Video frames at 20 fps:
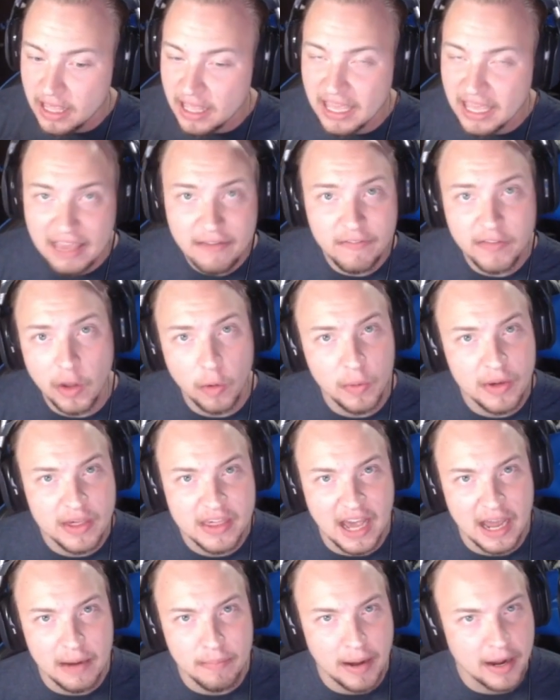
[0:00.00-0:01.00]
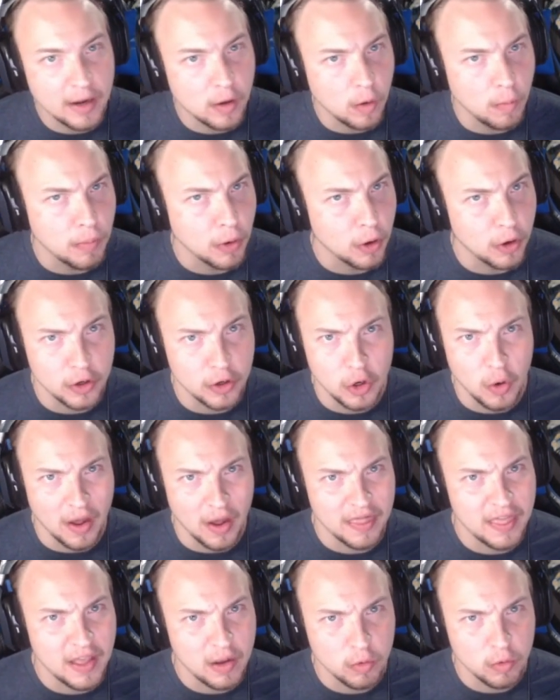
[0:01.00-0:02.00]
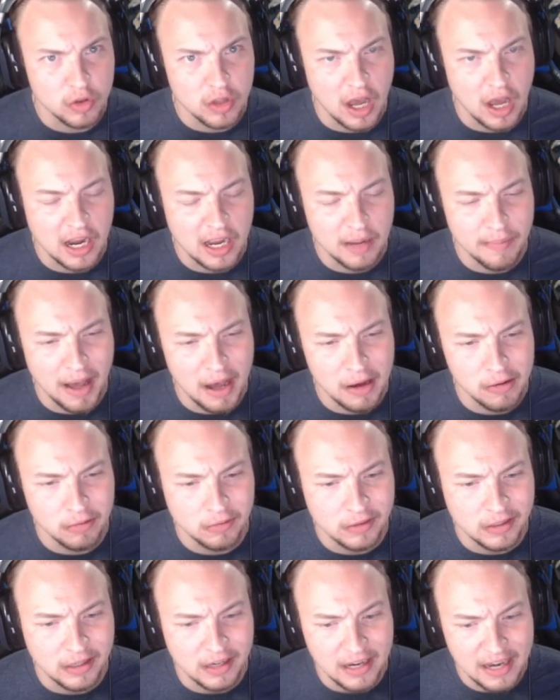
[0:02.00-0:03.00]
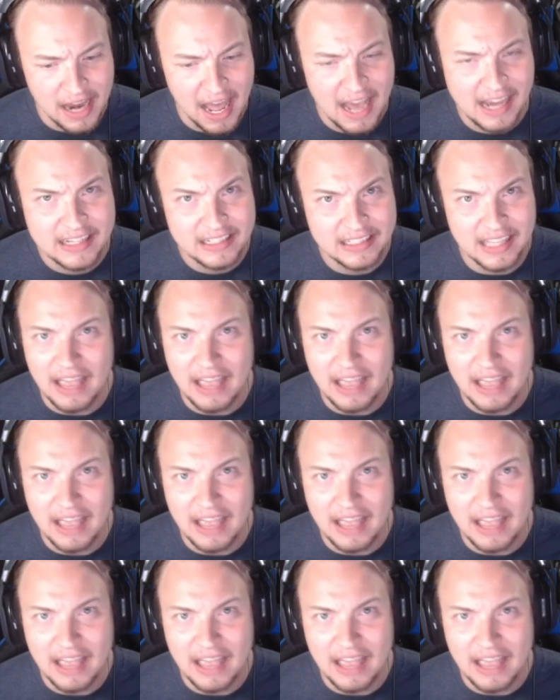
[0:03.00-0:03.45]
even though we signed Michael Burton, who I think we'll talk about next,